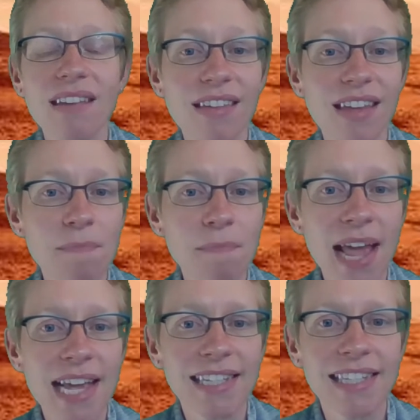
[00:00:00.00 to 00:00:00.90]

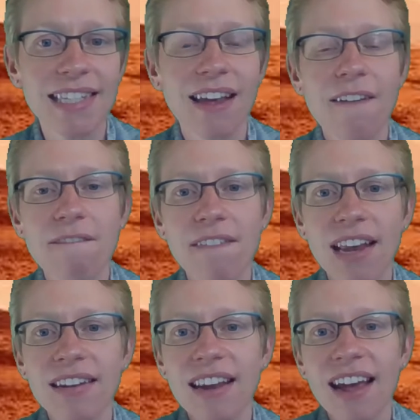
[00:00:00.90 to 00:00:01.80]
teammates'
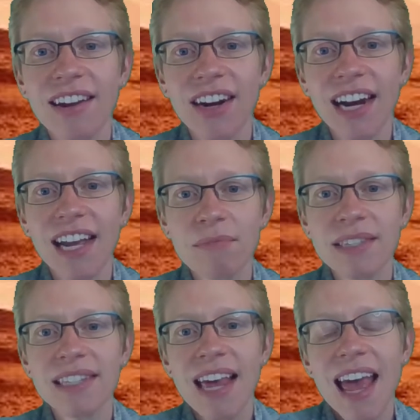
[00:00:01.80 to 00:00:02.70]
Venn
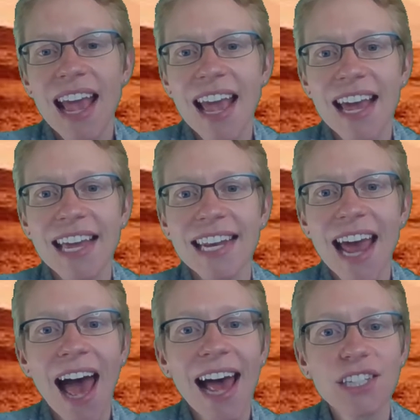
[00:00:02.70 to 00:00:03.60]
diagrams and
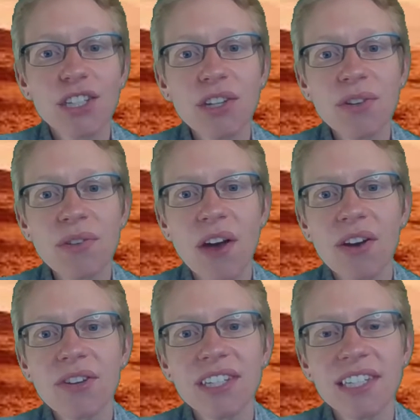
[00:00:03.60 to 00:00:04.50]
add to
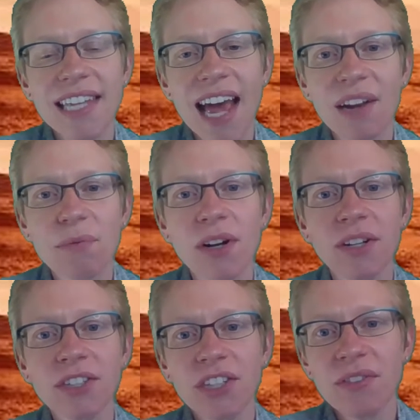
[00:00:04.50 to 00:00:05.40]
those, just add
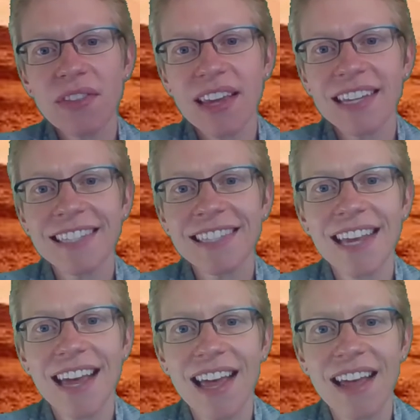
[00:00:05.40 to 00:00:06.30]
one or two things
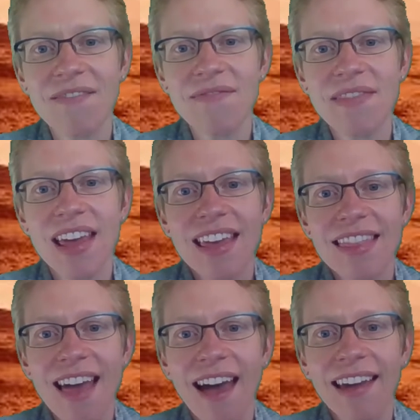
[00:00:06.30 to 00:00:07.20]

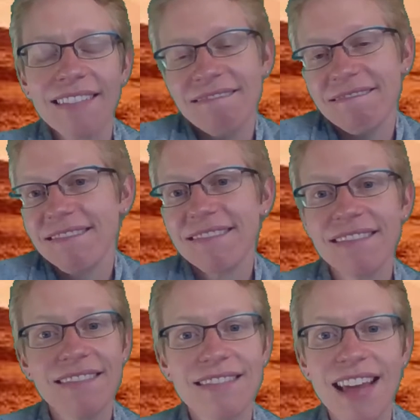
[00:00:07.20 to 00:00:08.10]
that
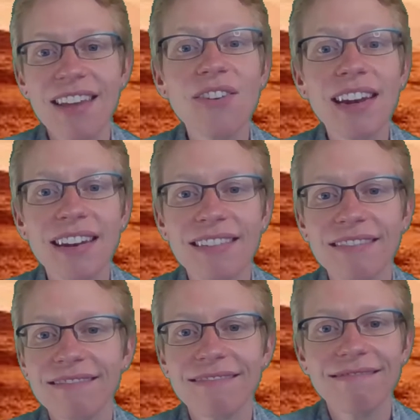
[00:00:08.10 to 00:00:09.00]
you
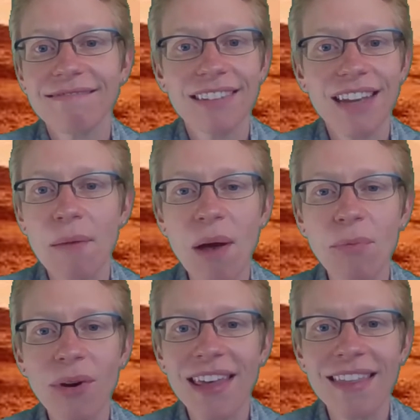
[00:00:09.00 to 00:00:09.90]
can come
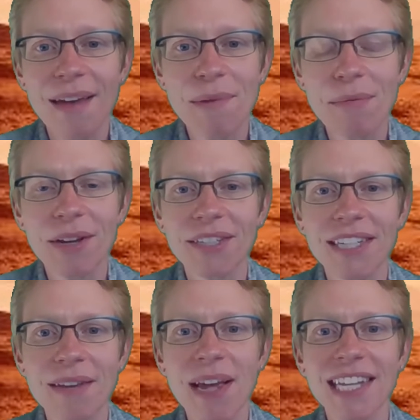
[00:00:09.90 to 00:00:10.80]
up with that maybe your
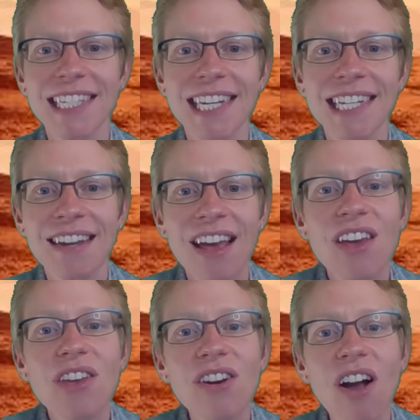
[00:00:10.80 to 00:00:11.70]
teammates didn't.
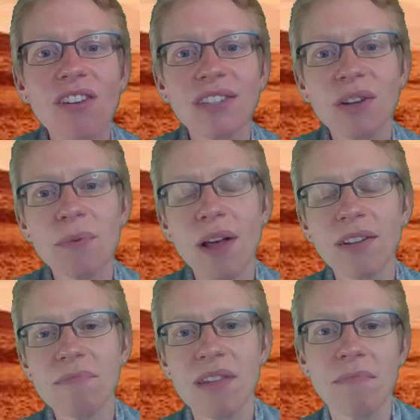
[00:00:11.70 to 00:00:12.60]
You're also
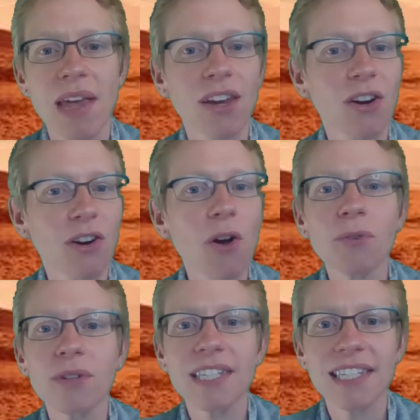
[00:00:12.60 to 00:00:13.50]
welcome to make your
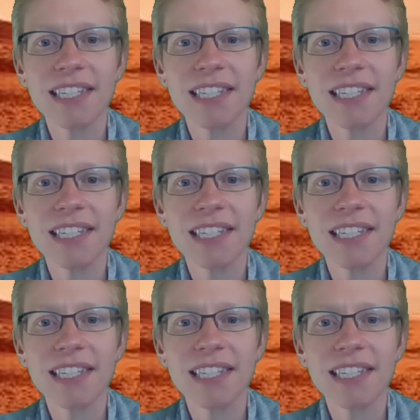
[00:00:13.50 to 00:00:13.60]
own